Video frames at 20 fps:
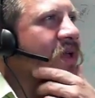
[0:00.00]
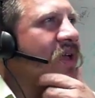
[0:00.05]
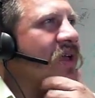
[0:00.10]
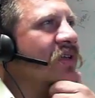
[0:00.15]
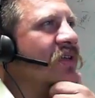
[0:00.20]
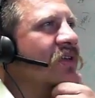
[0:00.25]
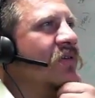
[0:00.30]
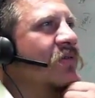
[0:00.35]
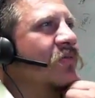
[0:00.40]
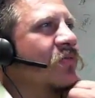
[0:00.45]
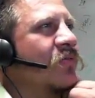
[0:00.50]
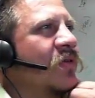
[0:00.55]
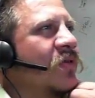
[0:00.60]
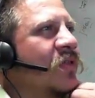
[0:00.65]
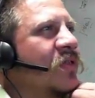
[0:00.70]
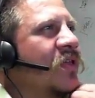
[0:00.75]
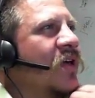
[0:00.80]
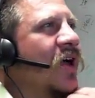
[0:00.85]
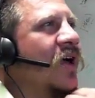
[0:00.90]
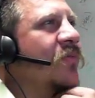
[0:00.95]
And we
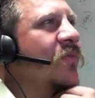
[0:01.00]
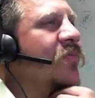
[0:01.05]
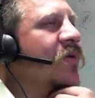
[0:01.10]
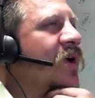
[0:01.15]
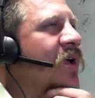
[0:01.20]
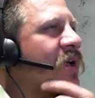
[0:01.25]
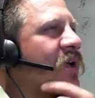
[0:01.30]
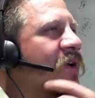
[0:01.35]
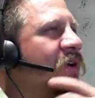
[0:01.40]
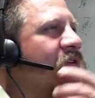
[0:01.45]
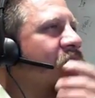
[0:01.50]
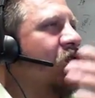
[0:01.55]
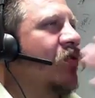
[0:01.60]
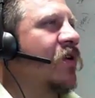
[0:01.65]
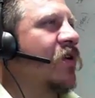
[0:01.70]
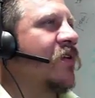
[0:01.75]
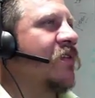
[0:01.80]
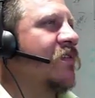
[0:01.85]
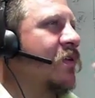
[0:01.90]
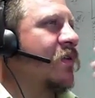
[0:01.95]
thought by
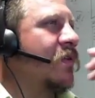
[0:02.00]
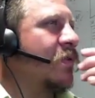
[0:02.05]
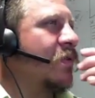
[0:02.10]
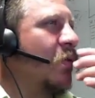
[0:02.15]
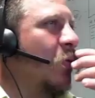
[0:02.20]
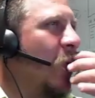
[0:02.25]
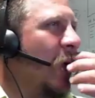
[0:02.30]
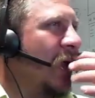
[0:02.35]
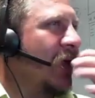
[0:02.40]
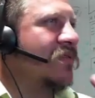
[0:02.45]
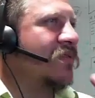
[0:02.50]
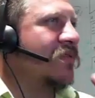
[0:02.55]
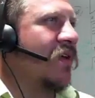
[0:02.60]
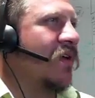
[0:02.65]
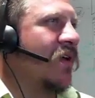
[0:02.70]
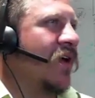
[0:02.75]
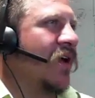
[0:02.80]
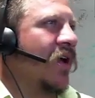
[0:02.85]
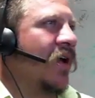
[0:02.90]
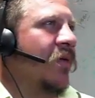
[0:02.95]
increasing the wait
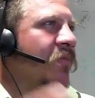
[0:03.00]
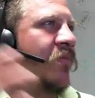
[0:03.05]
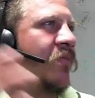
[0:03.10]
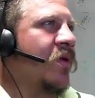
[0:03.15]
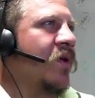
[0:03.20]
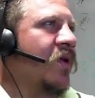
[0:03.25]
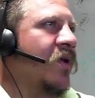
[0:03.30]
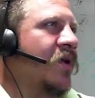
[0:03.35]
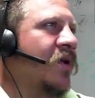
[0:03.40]
time,